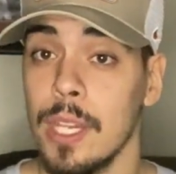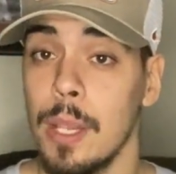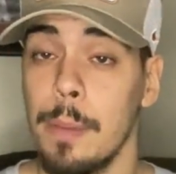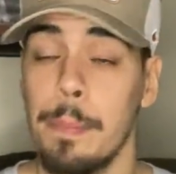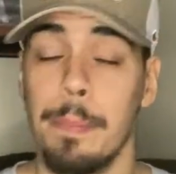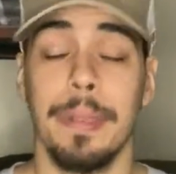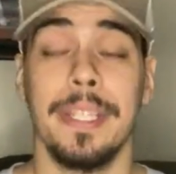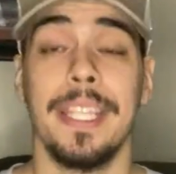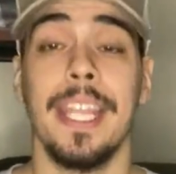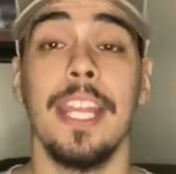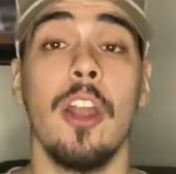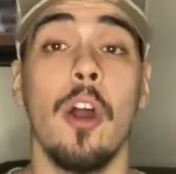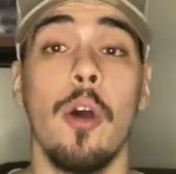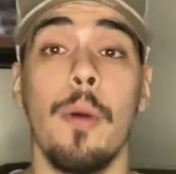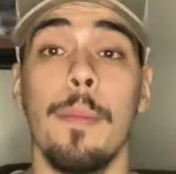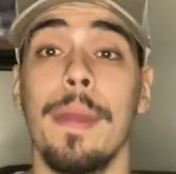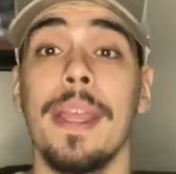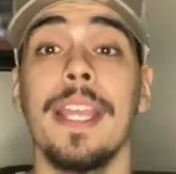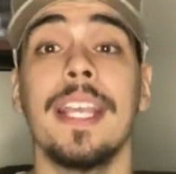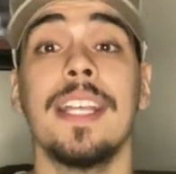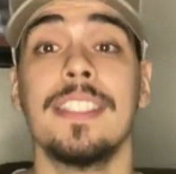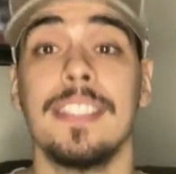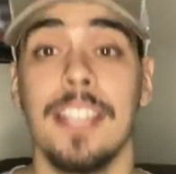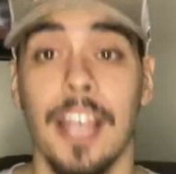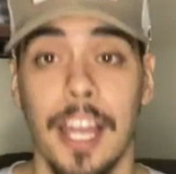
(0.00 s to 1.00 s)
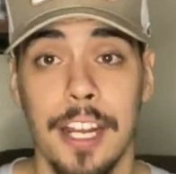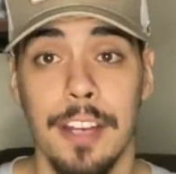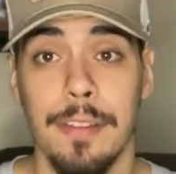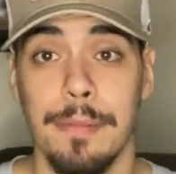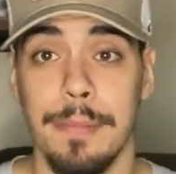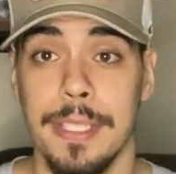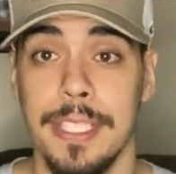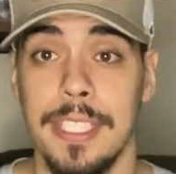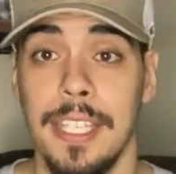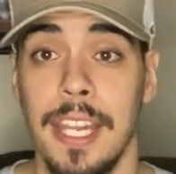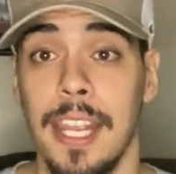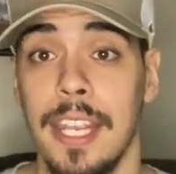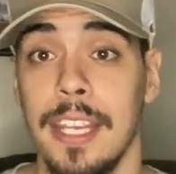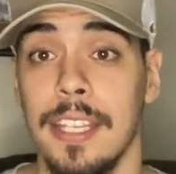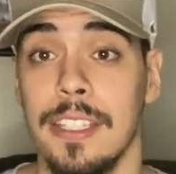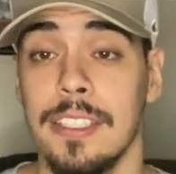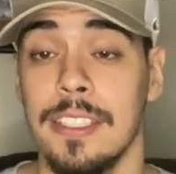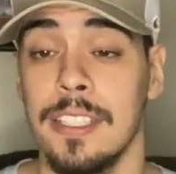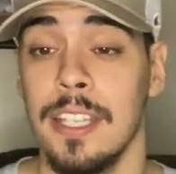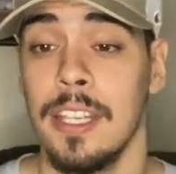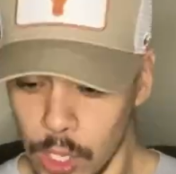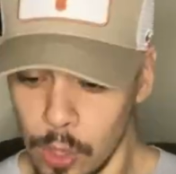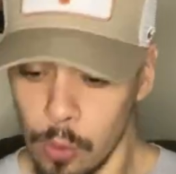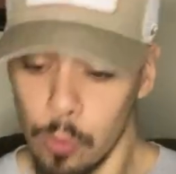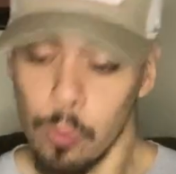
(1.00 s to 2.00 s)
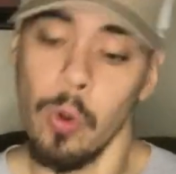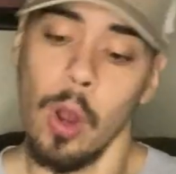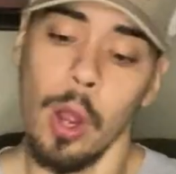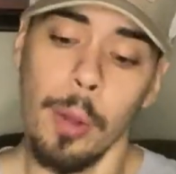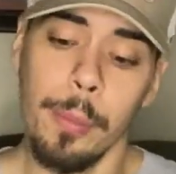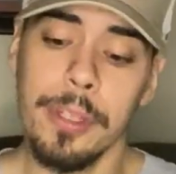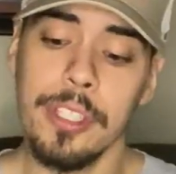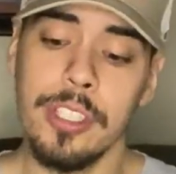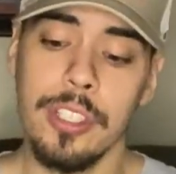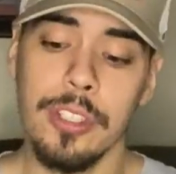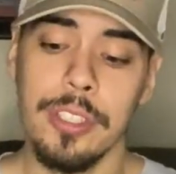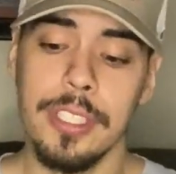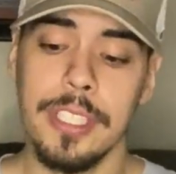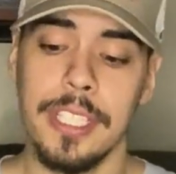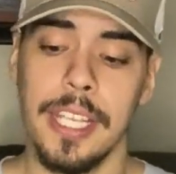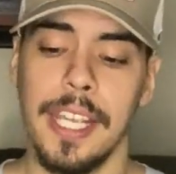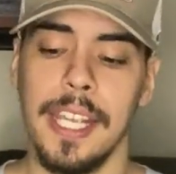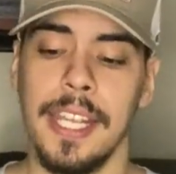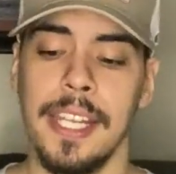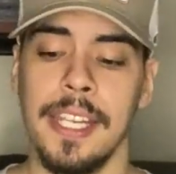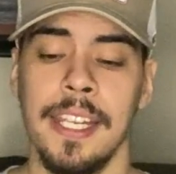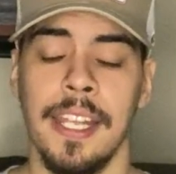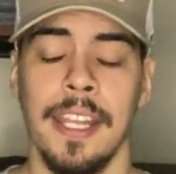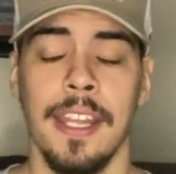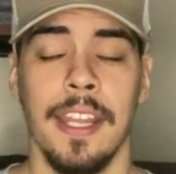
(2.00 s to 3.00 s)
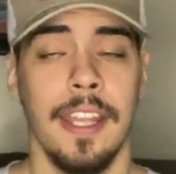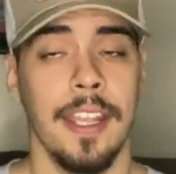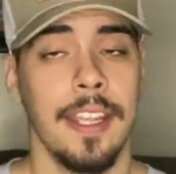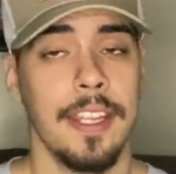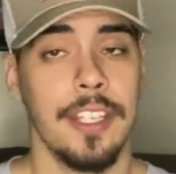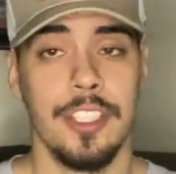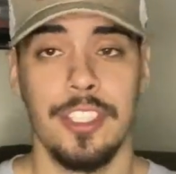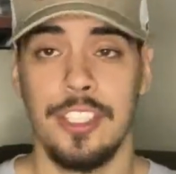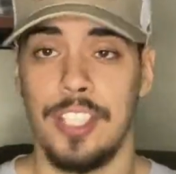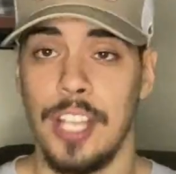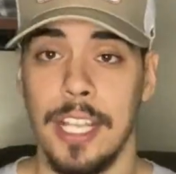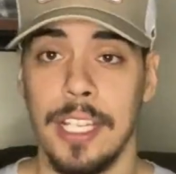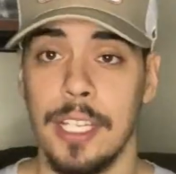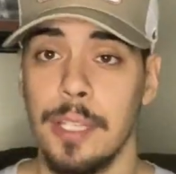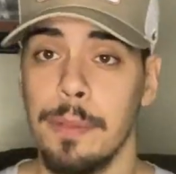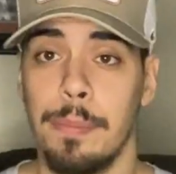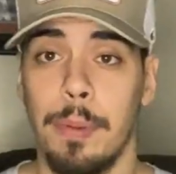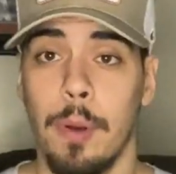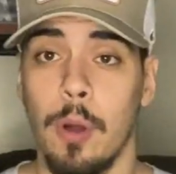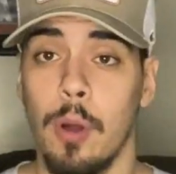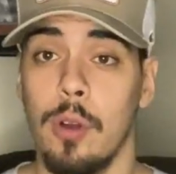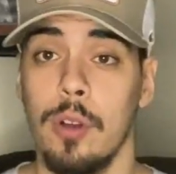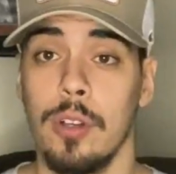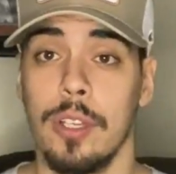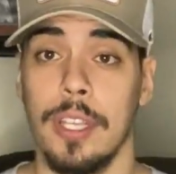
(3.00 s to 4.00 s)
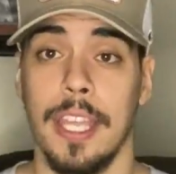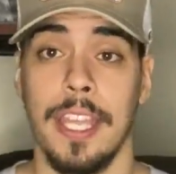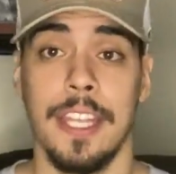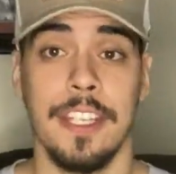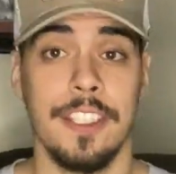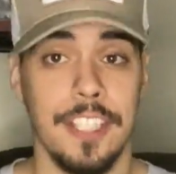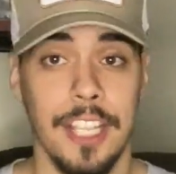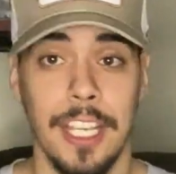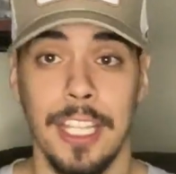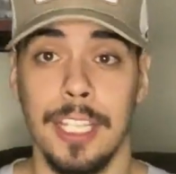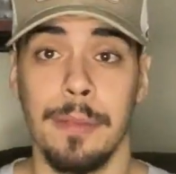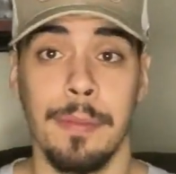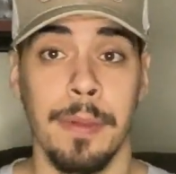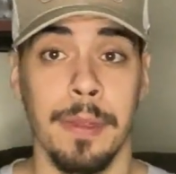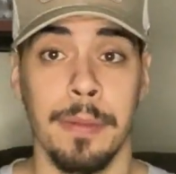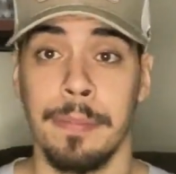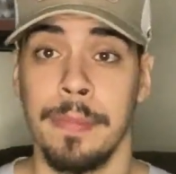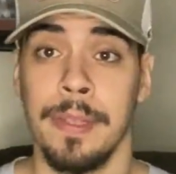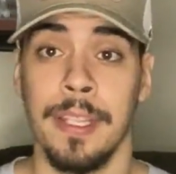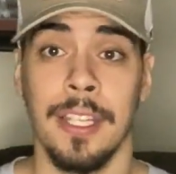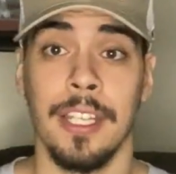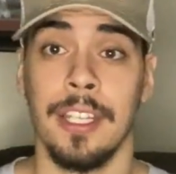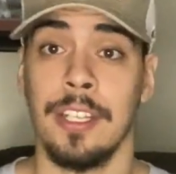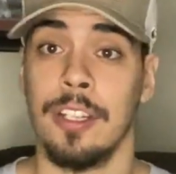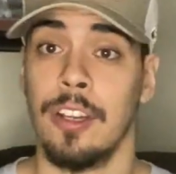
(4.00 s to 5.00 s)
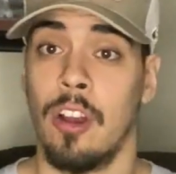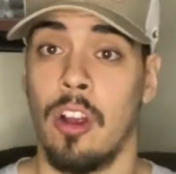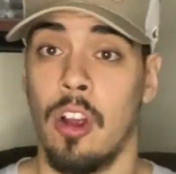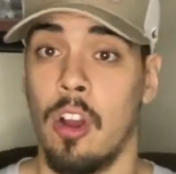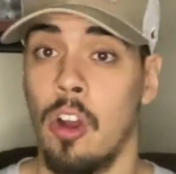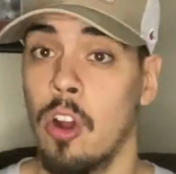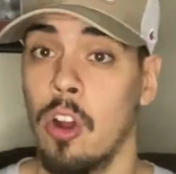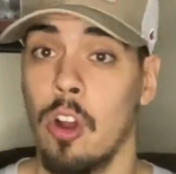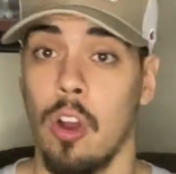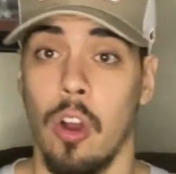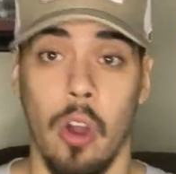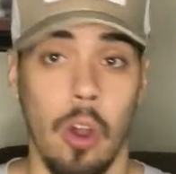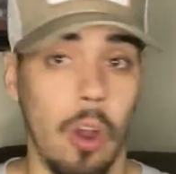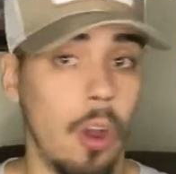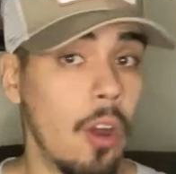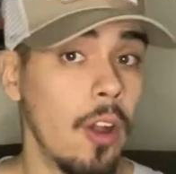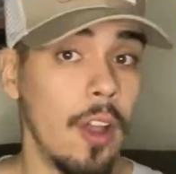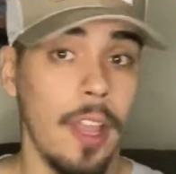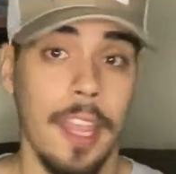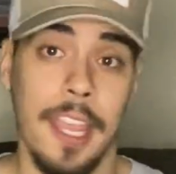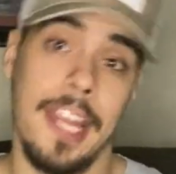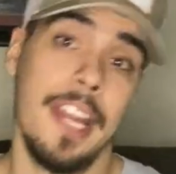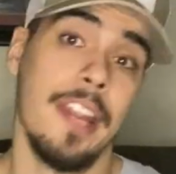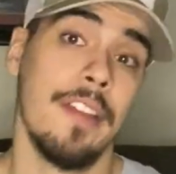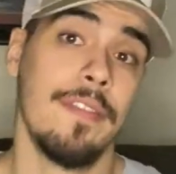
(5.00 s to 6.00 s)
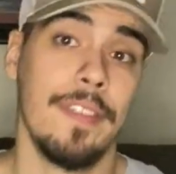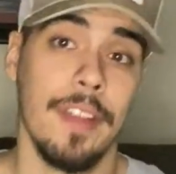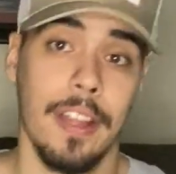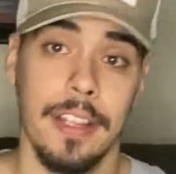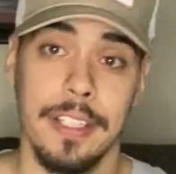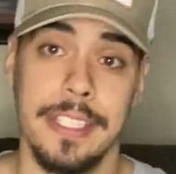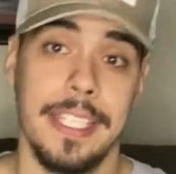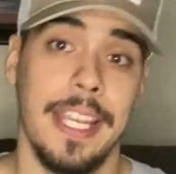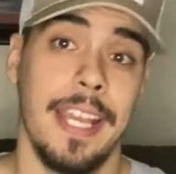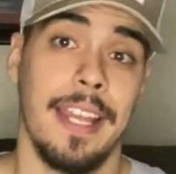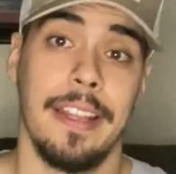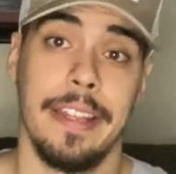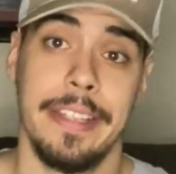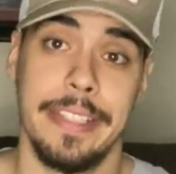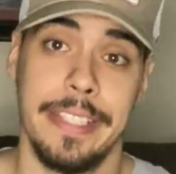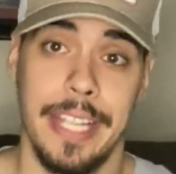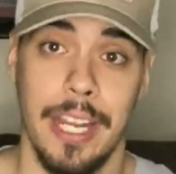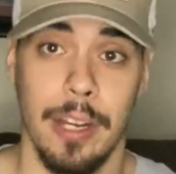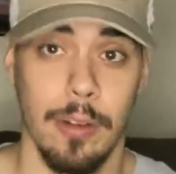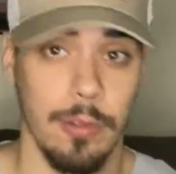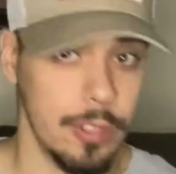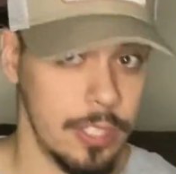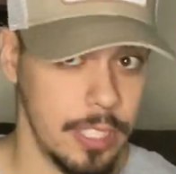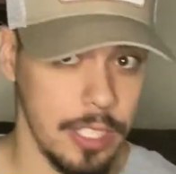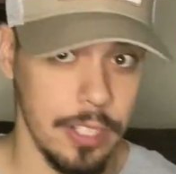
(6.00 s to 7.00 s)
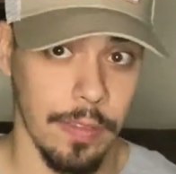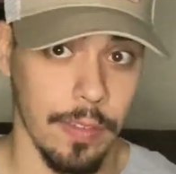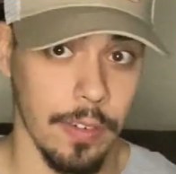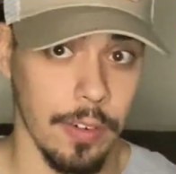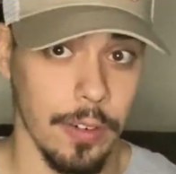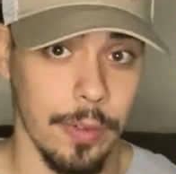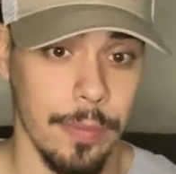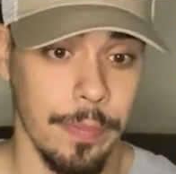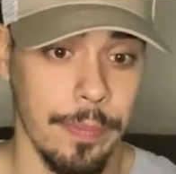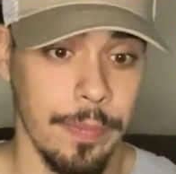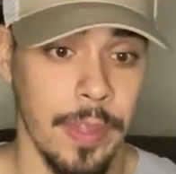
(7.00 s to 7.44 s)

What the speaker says: but they don't make a ton of mistakes. Rome Odunze, Jalen Polk, and Jalen McMillan are all NFL talents at receiver.